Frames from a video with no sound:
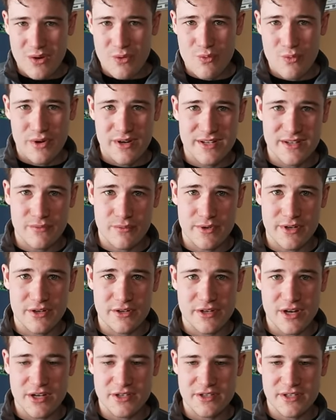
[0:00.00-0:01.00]
when you're
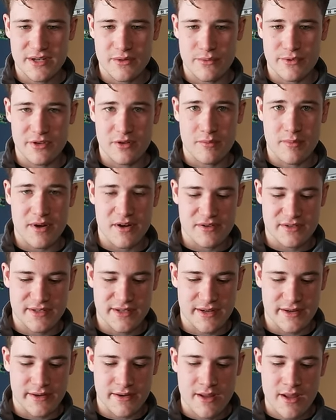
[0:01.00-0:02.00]
touching it with your bare
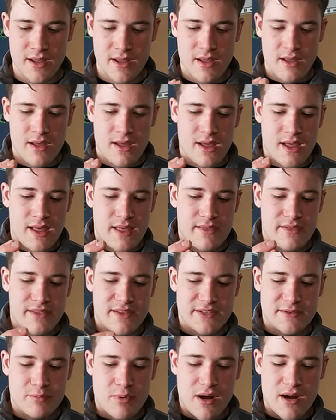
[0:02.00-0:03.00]
skin.
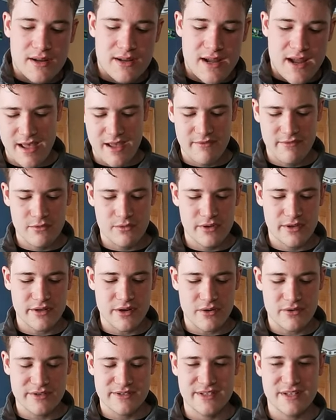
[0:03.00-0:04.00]
This product, I haven't really
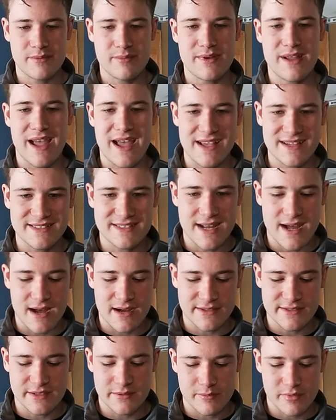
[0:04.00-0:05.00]
noticed it to be as
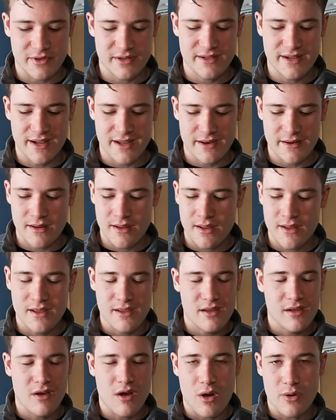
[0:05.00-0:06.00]
toxic, but again,
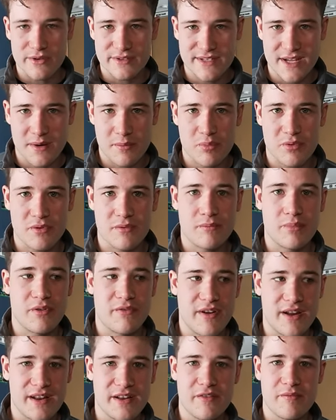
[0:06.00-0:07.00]
always take
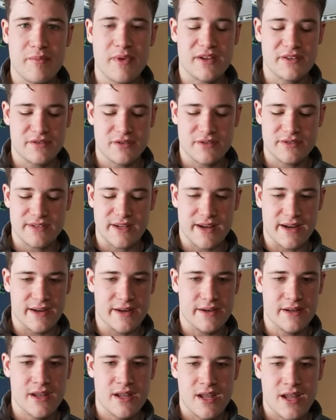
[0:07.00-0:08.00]
preventative measures,
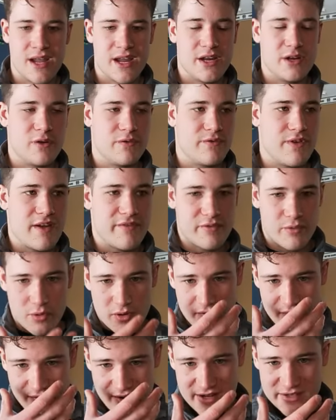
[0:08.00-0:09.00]
and you know, if you have to wear
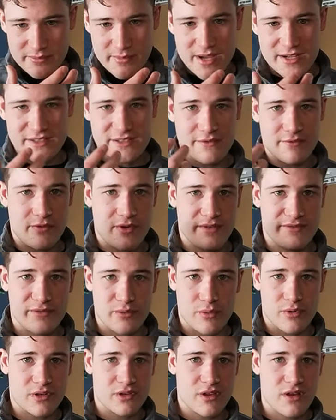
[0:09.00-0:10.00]
a face mask, if you have to
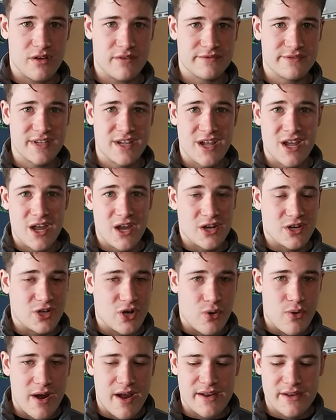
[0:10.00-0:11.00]
wear gloves,
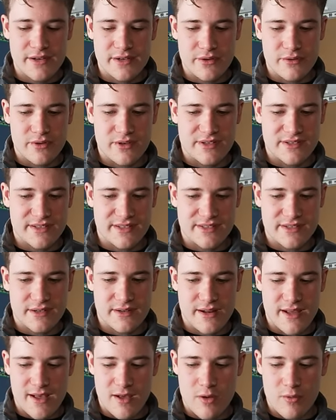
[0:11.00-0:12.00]
go ahead and do it, because it's going
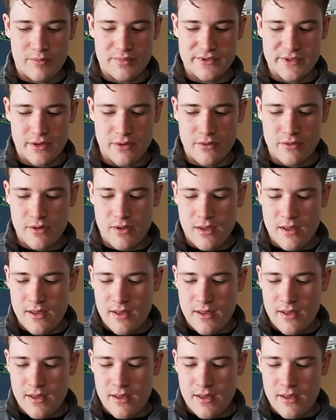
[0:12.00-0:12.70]
to help. So